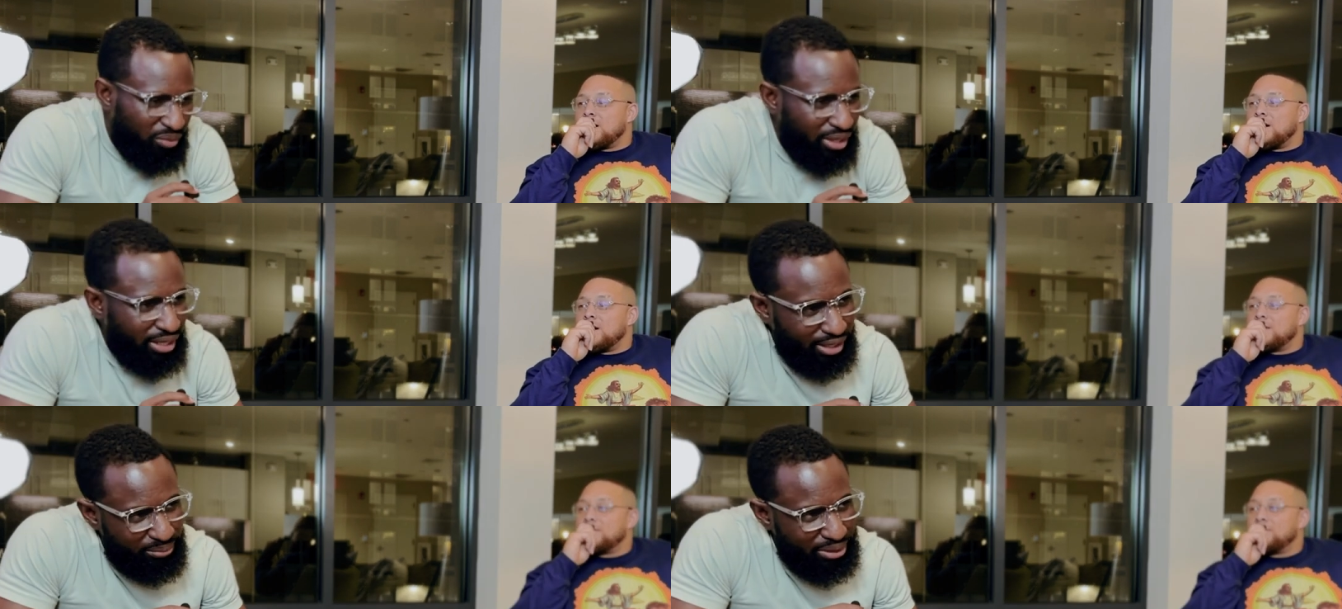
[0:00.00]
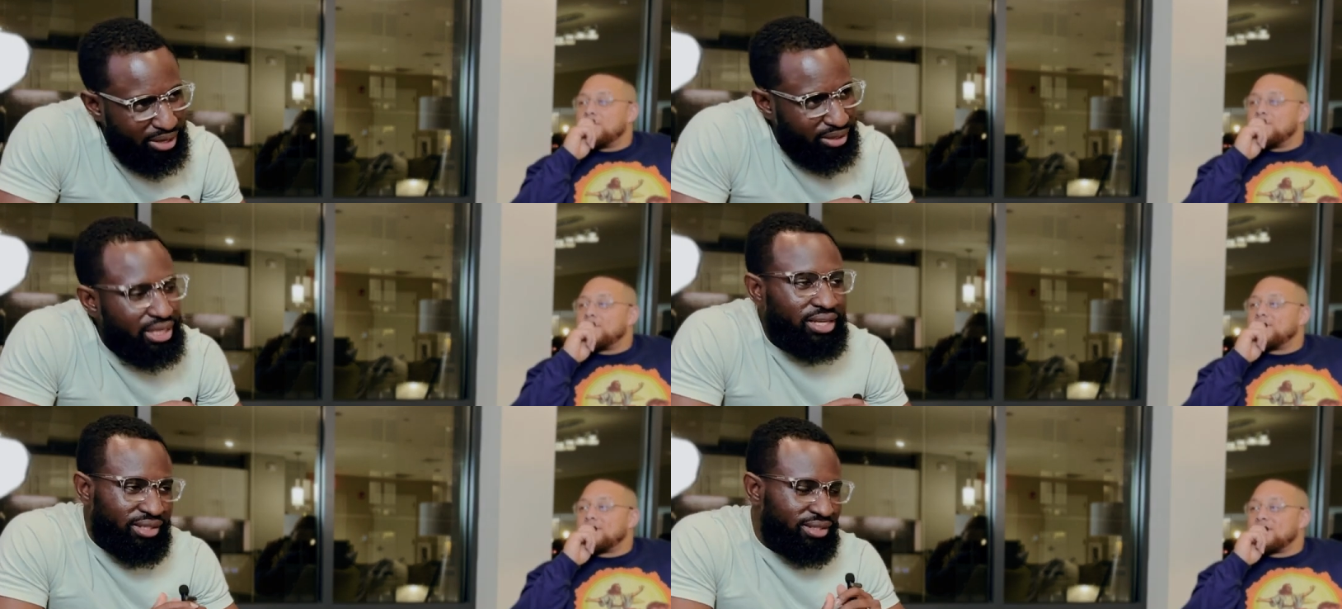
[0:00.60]
Speaker 1: Uh, yeah, but that,
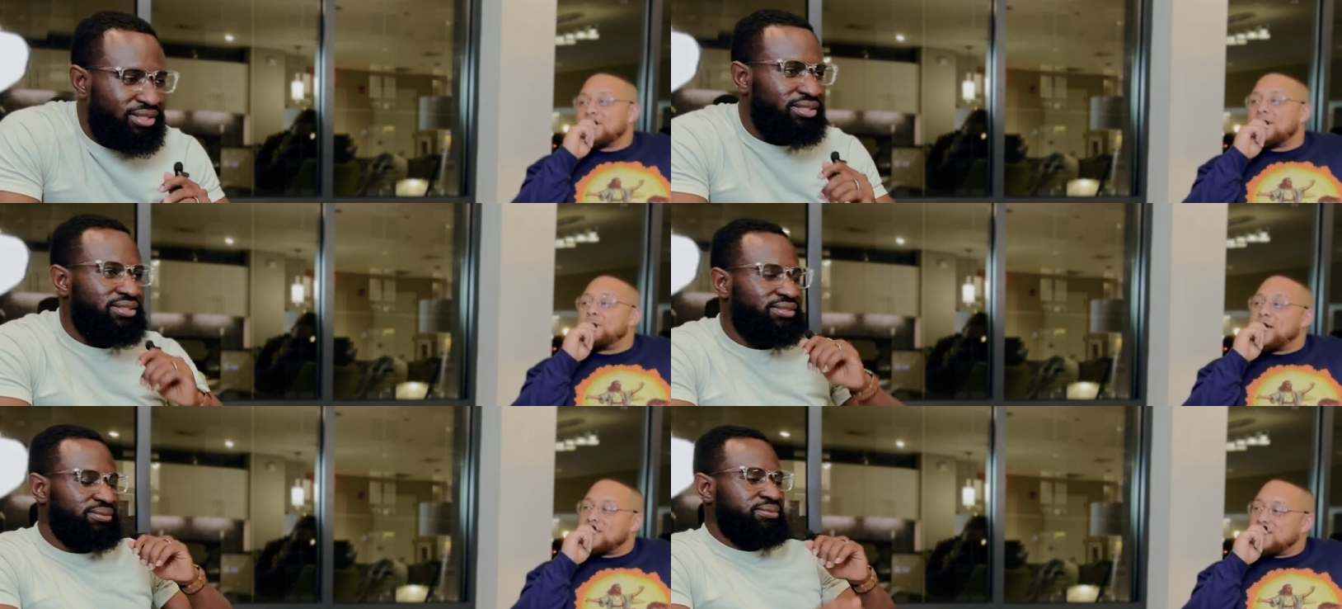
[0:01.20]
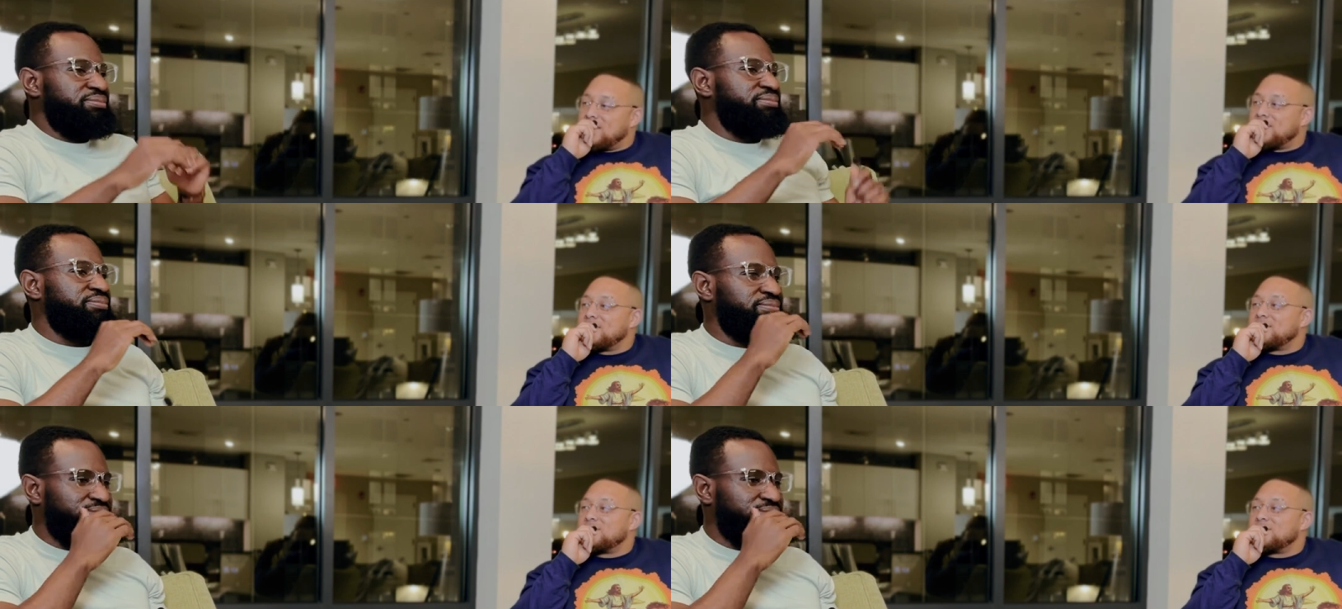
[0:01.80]
yeah, yeah, back in the day.